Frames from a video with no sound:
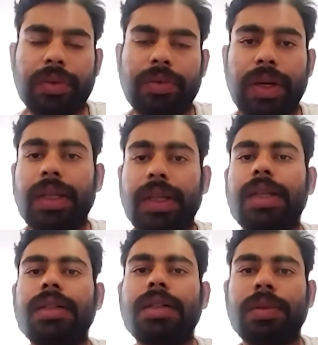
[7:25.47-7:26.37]

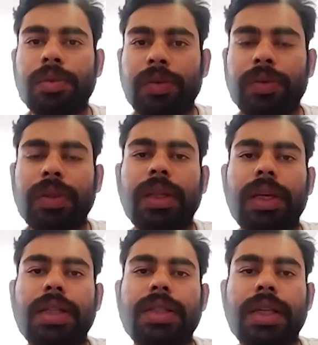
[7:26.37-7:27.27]
friendly in terms of
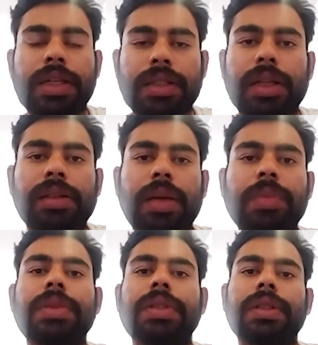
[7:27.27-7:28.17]
its energy
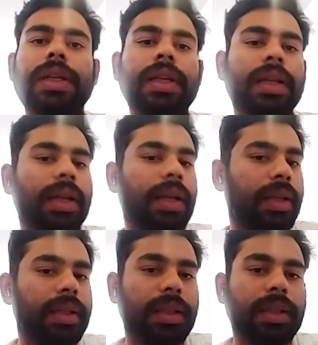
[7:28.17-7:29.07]
consumption
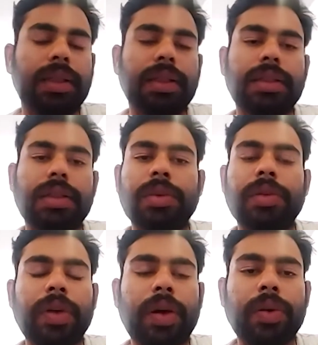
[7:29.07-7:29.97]
and in terms
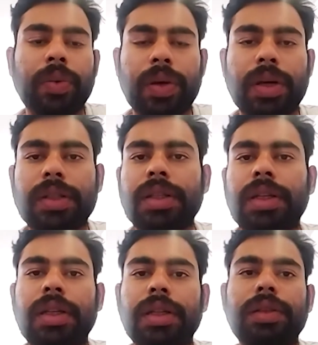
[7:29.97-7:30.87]
of how it works.